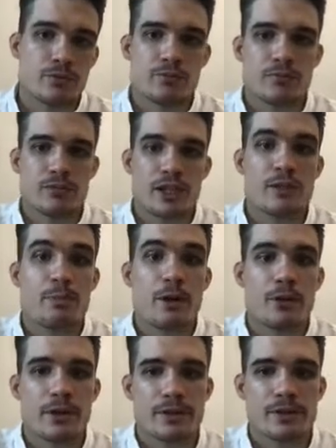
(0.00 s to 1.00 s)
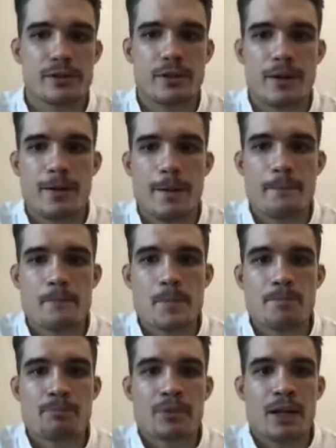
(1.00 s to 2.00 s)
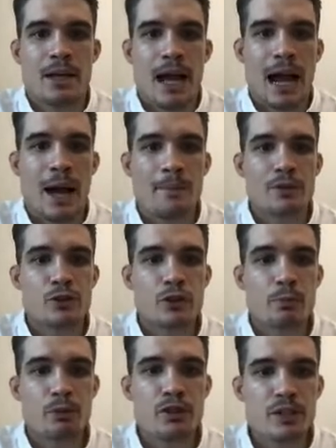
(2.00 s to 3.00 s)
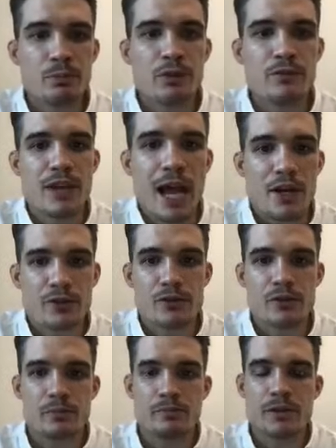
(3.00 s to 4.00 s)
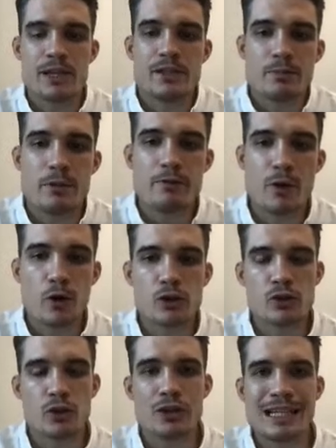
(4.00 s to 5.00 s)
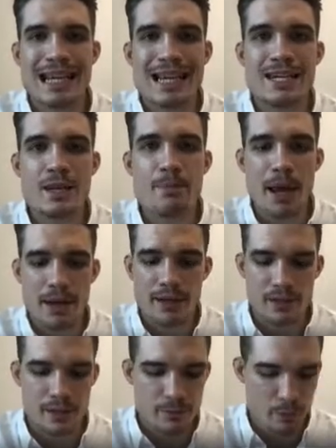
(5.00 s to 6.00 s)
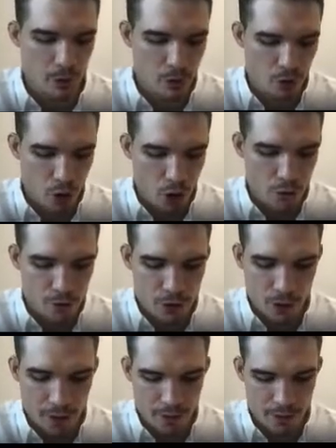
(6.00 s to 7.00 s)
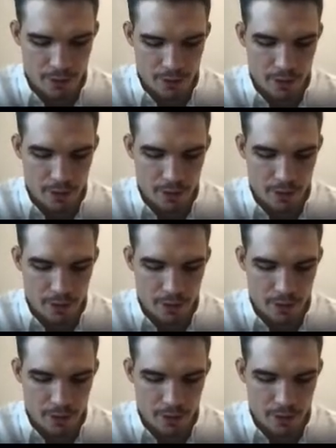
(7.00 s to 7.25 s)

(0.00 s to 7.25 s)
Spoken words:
experience. And so the principle of nationalism is to be focused on the independent spirit of China.